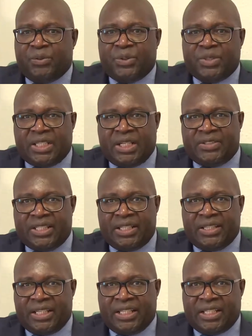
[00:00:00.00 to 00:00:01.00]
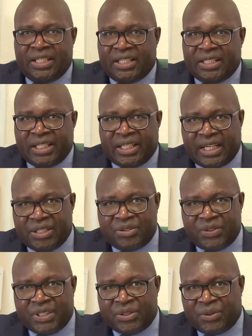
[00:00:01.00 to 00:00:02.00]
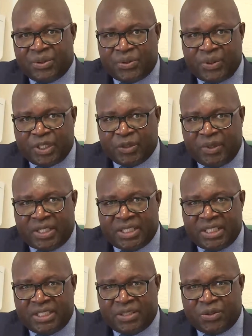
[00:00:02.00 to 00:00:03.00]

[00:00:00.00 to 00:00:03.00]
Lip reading: who is outside the country is also expected